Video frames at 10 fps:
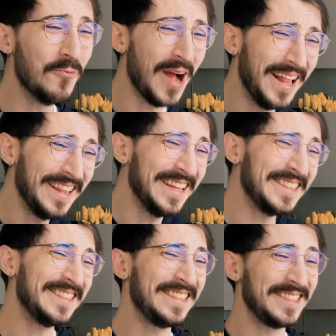Well,
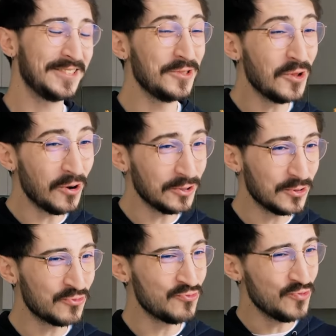it's
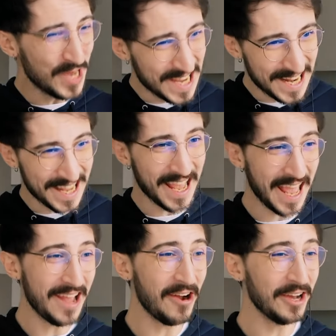not really
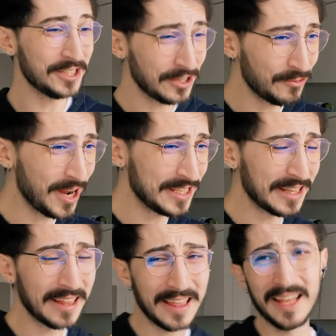A I
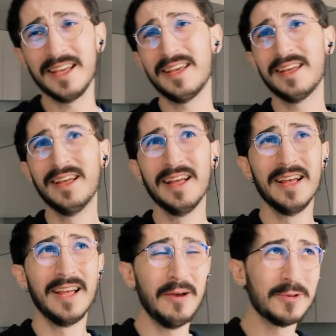generated. I think
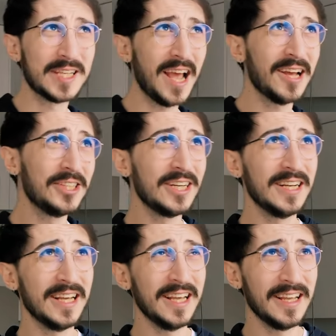it was
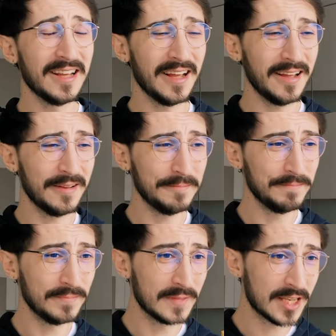actually,
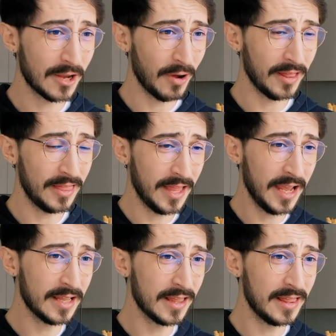so I
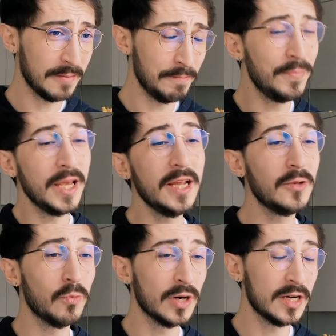think the
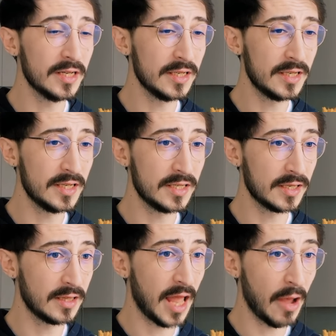beat
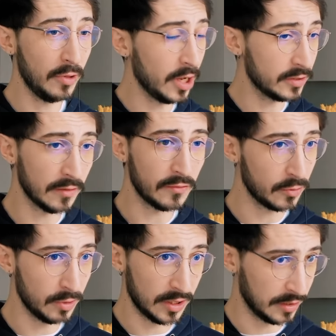was downloaded
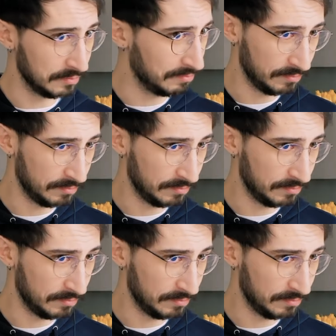from a